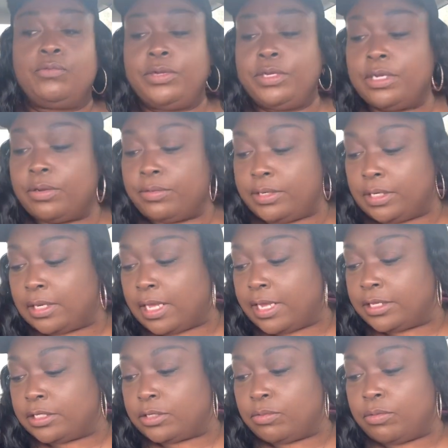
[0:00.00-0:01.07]
we know what he
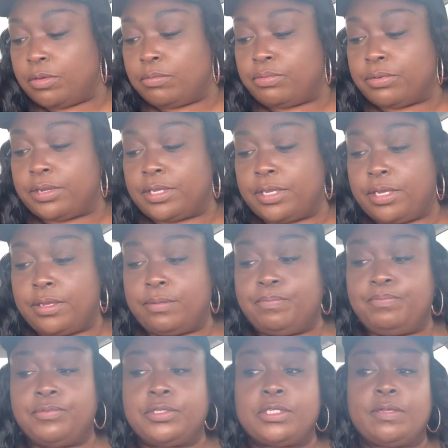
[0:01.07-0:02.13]
likes so we'll bring
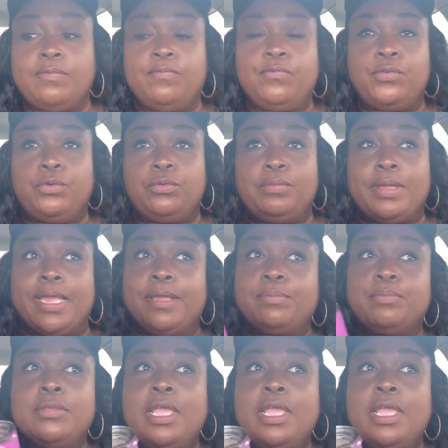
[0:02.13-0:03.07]
him some food back